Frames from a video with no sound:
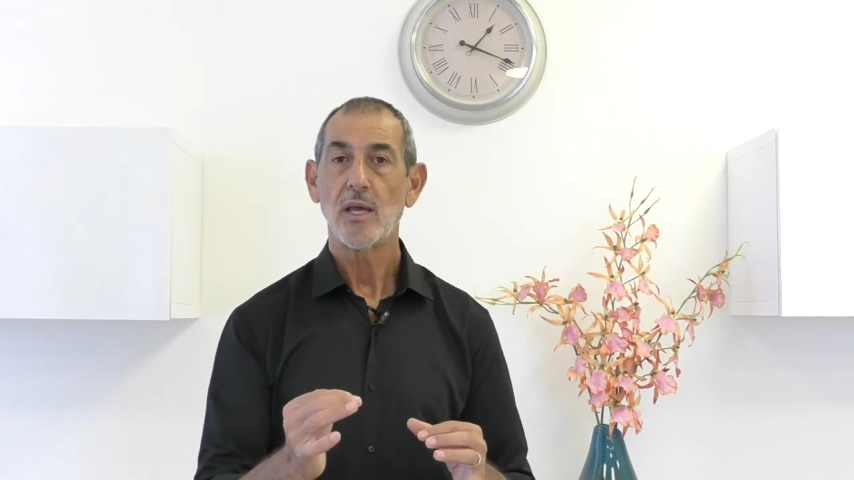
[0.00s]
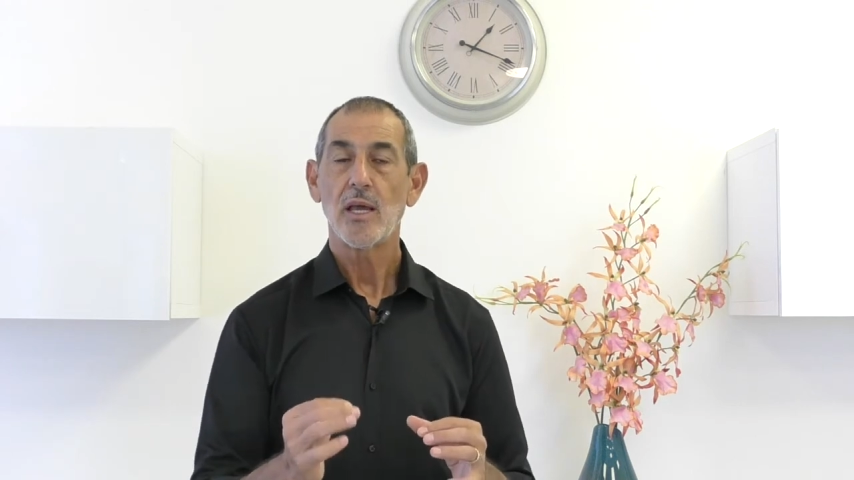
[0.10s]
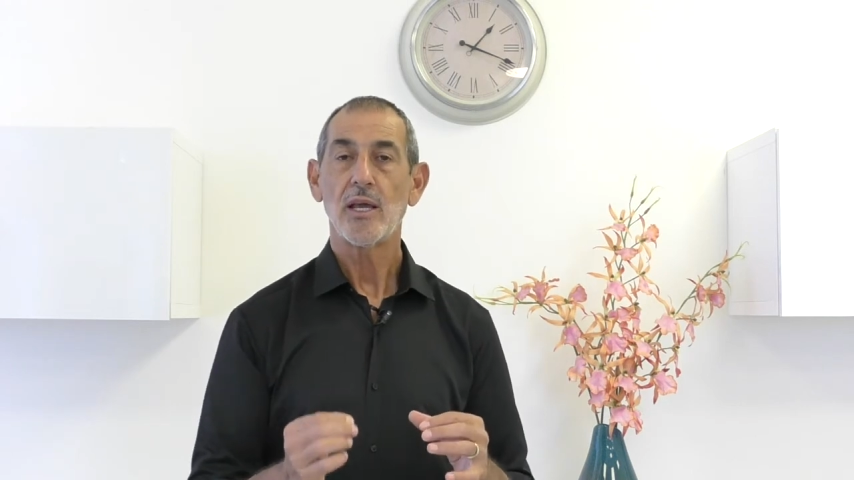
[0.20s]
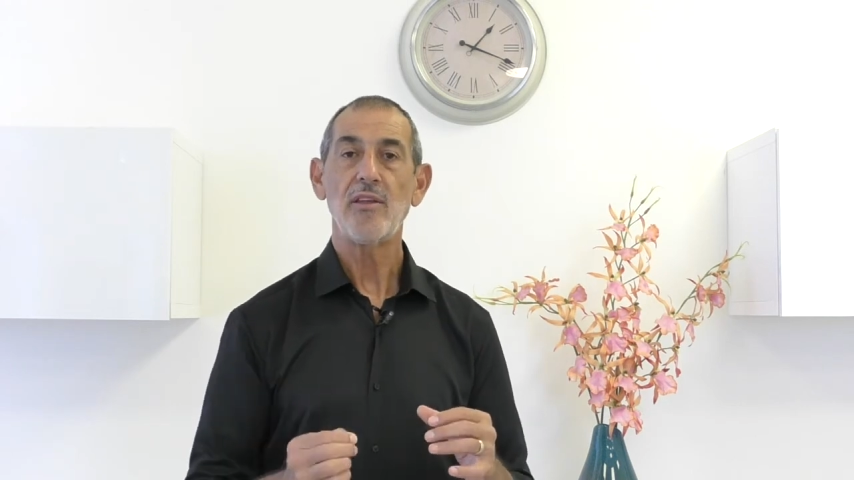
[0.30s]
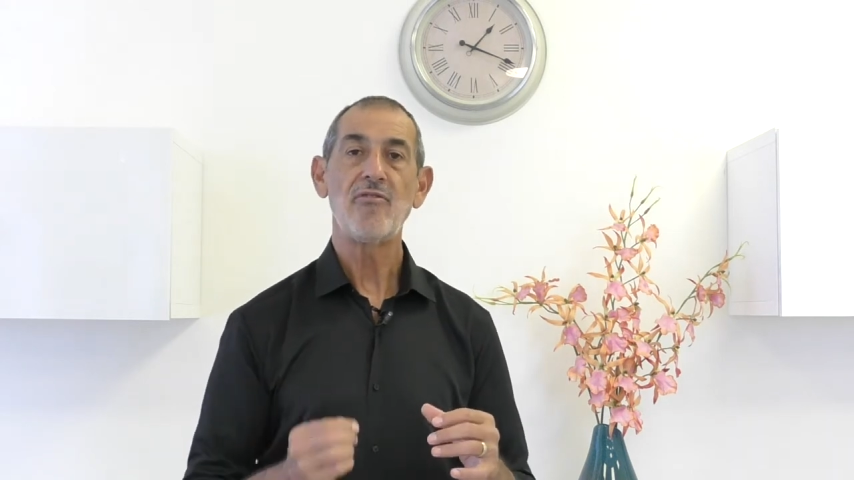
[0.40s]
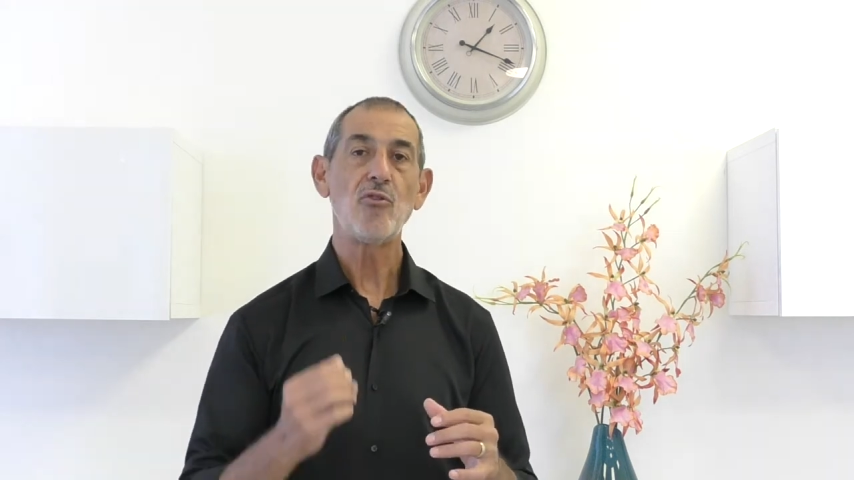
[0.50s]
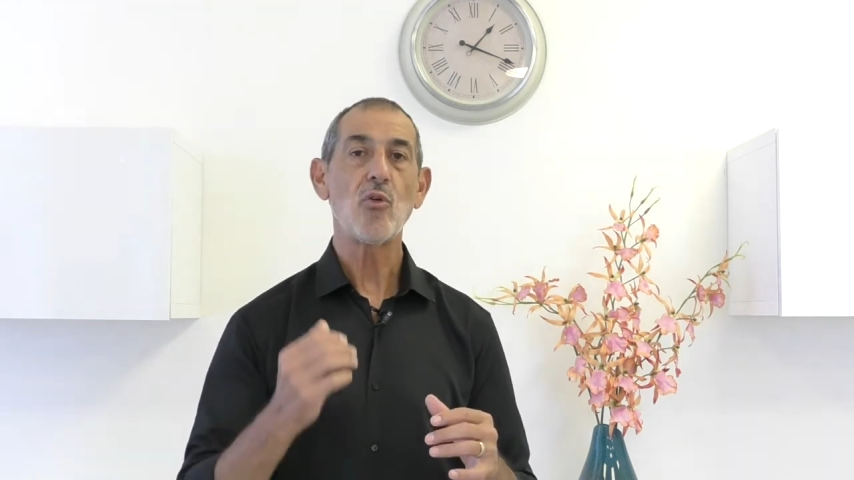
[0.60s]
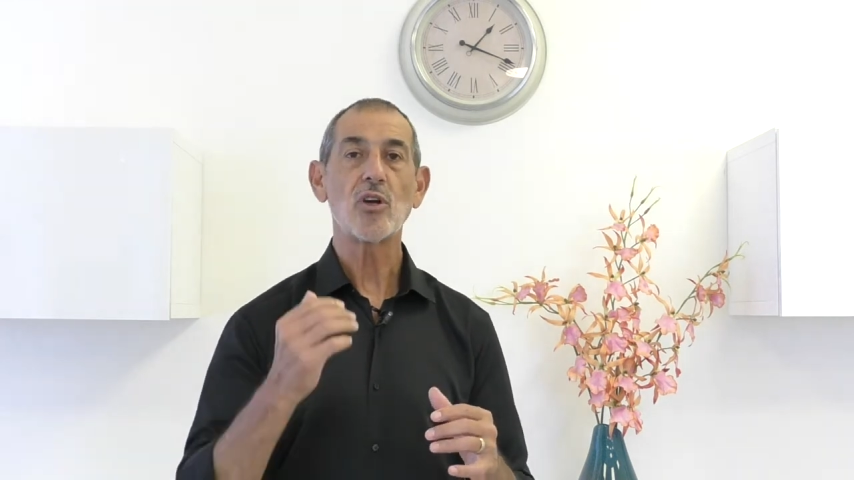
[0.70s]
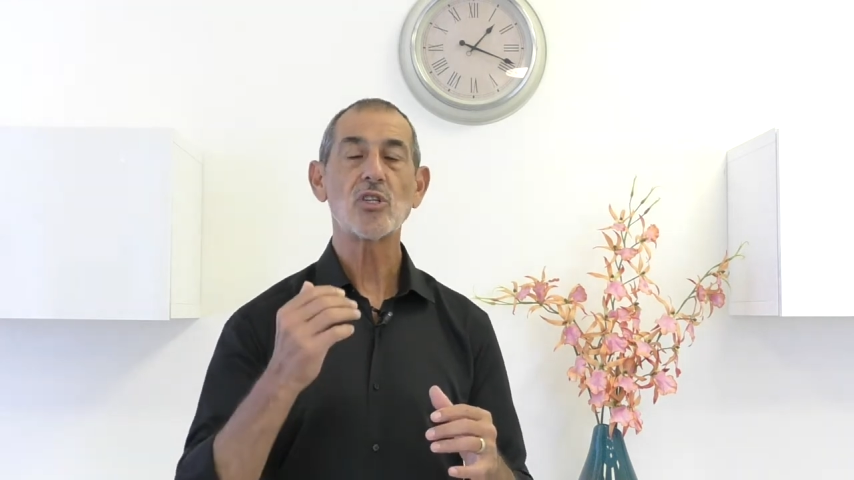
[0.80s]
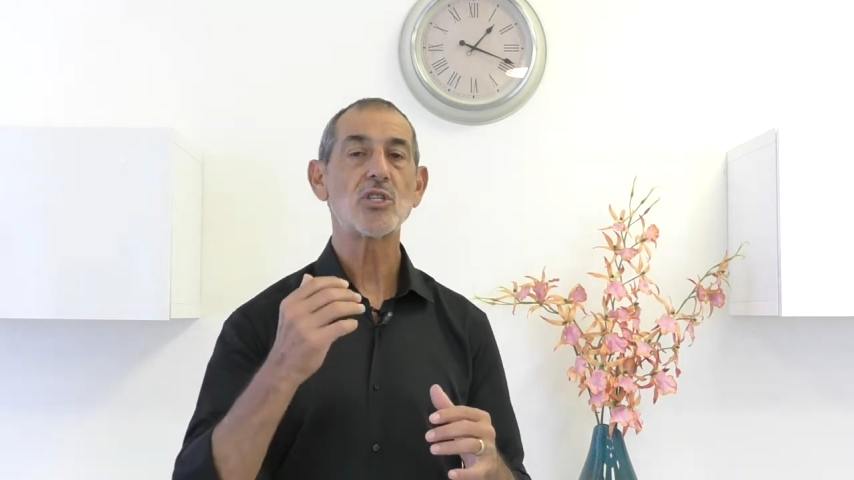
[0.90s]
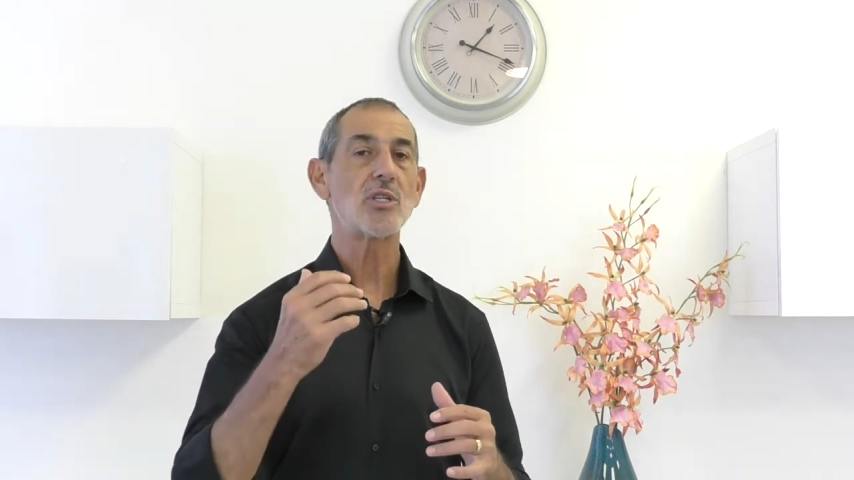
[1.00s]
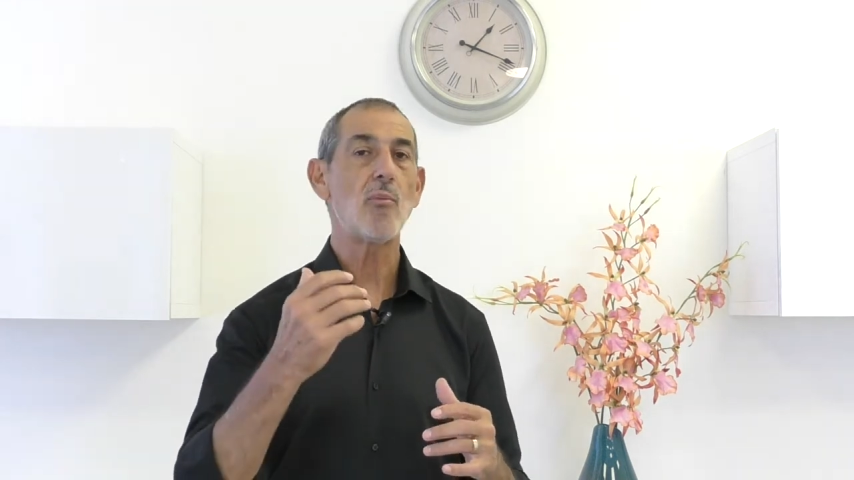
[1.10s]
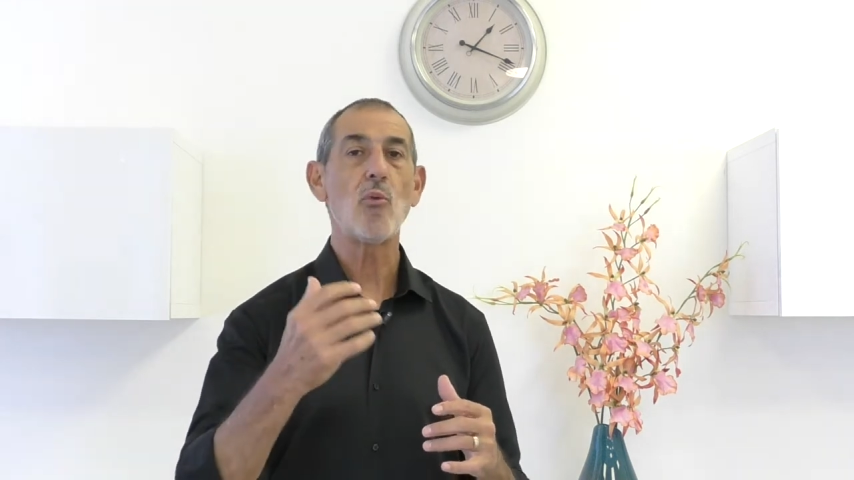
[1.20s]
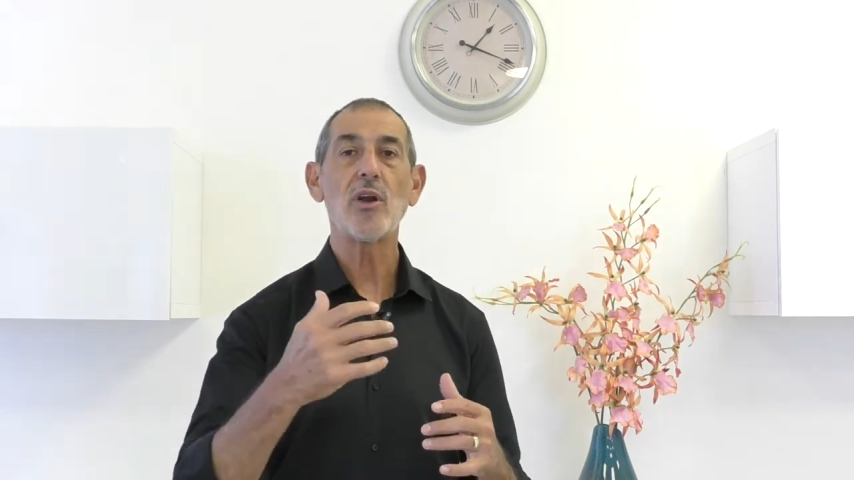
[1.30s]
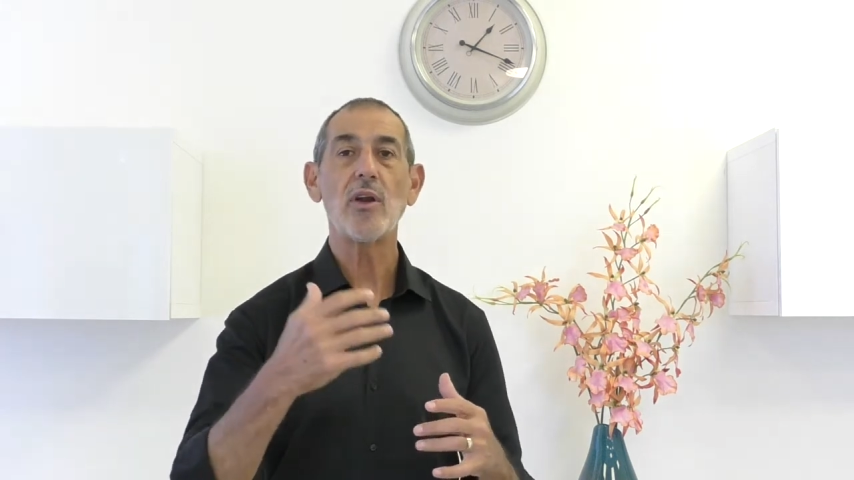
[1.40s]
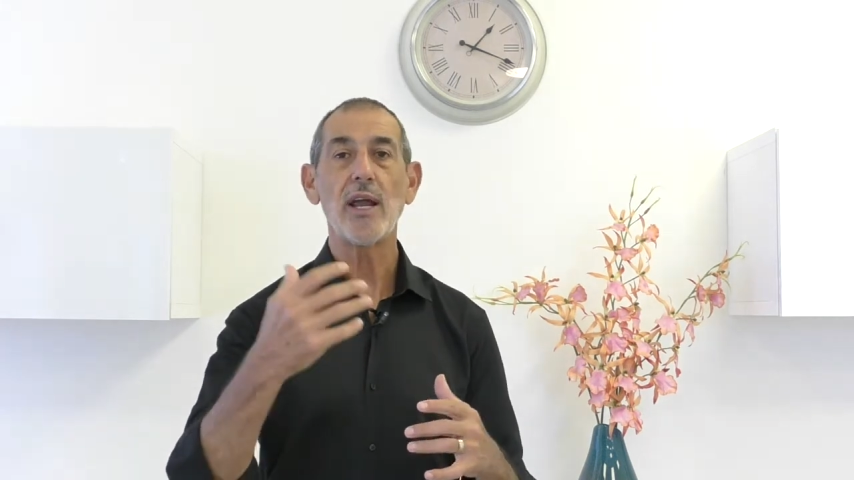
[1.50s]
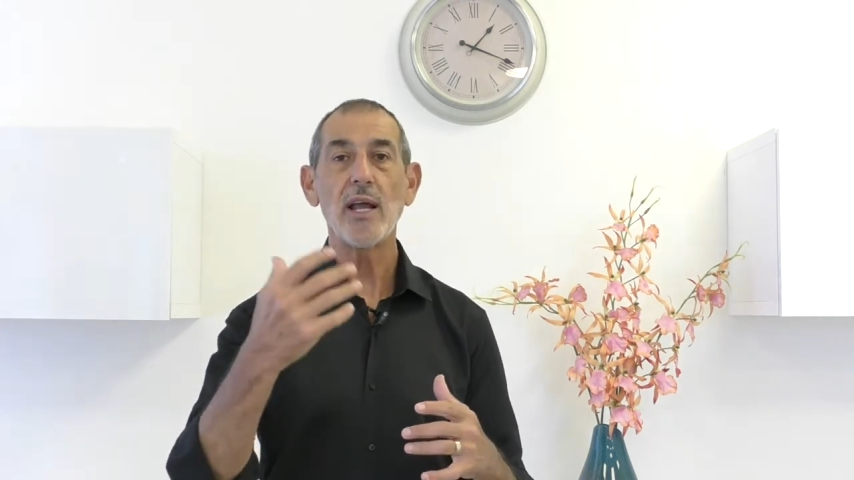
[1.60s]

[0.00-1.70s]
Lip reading: And if you are somewhere